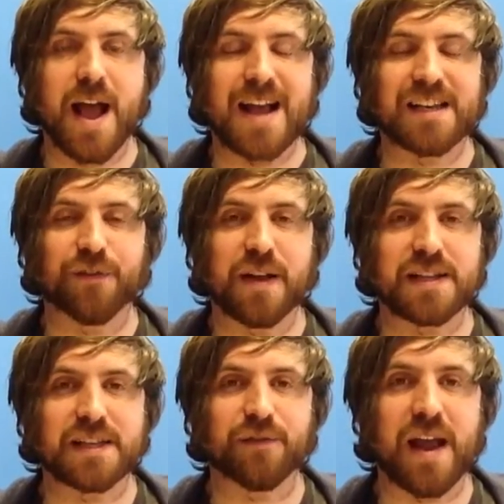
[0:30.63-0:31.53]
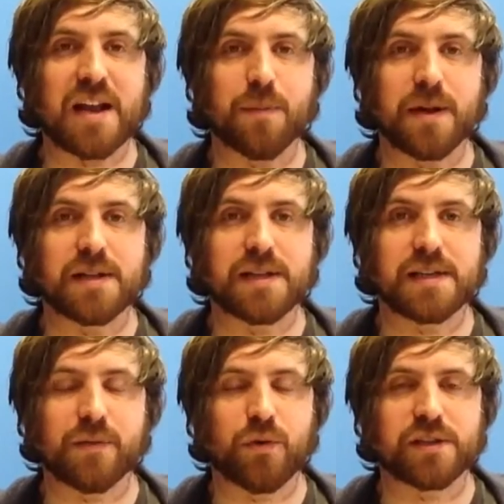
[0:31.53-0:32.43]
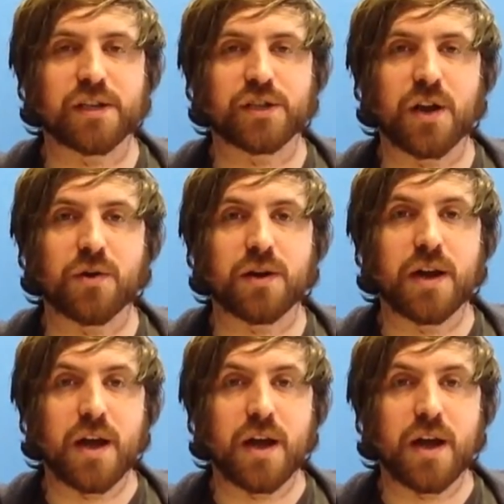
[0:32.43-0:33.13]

defensive inabilities, which they showed